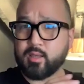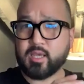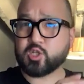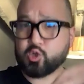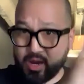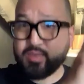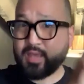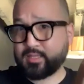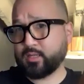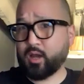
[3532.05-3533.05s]
It's great
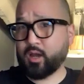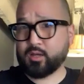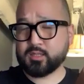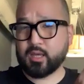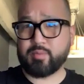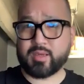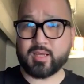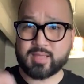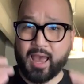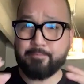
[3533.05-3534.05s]
that TikTok is there, because
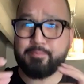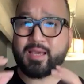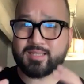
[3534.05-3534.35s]
that makes